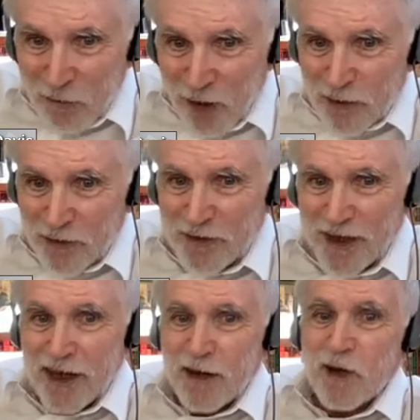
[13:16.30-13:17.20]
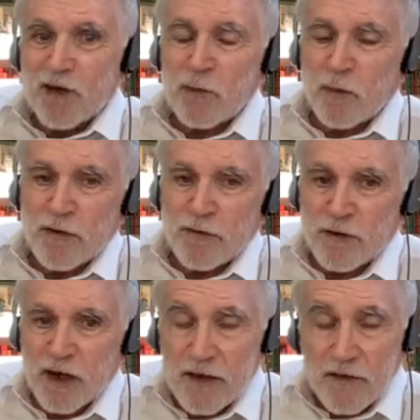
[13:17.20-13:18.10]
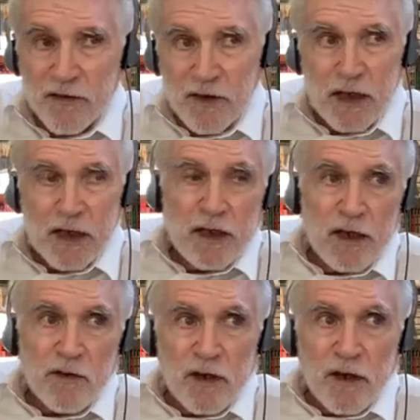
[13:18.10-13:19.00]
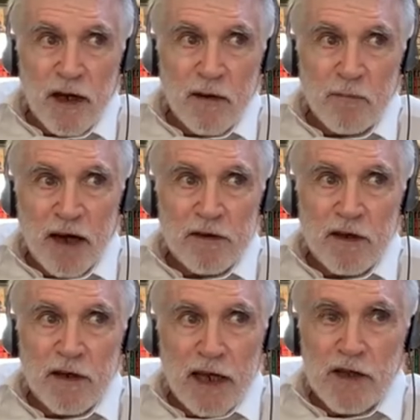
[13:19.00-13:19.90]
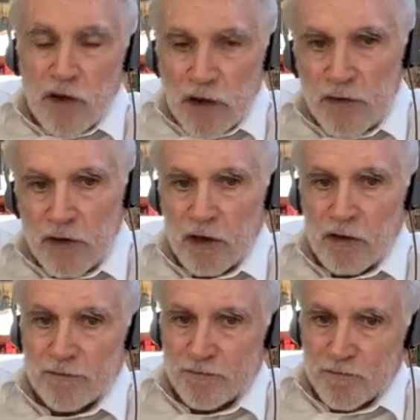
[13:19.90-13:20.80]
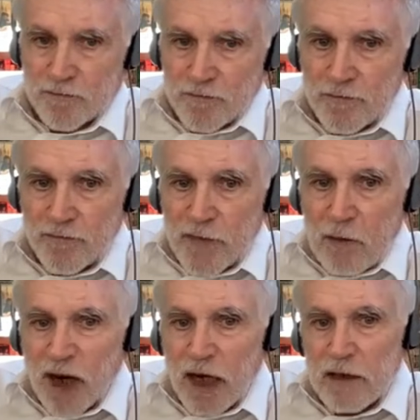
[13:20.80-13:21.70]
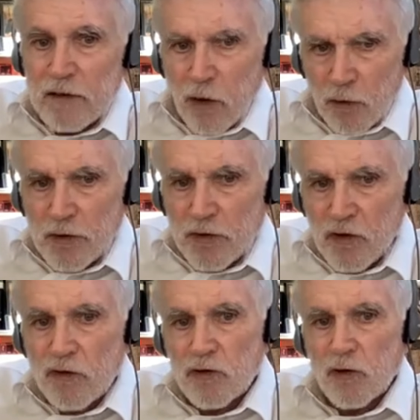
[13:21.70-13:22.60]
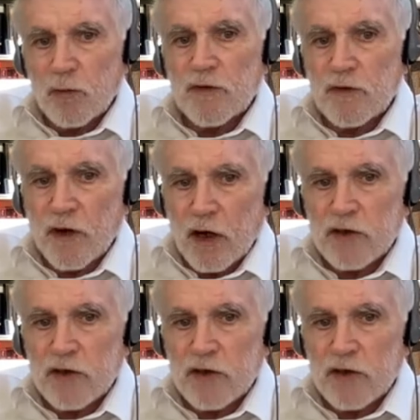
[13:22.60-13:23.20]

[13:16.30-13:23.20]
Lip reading: amongst my friends. About 8 years ago, my older sister was